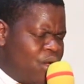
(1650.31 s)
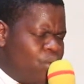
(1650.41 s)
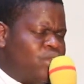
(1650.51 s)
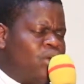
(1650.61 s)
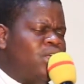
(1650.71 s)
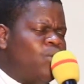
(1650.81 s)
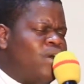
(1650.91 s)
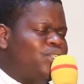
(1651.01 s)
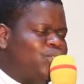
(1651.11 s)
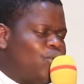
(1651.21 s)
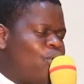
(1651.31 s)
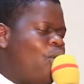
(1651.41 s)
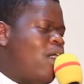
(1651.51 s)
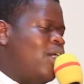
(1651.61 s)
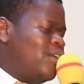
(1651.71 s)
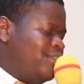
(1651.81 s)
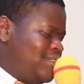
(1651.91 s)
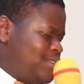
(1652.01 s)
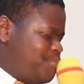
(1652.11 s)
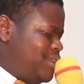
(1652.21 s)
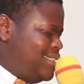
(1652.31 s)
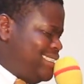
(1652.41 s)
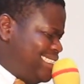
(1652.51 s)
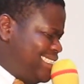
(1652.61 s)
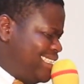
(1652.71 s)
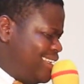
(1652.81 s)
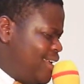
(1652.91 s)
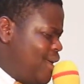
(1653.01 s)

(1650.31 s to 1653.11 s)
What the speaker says: We don't want to go out of these prisons,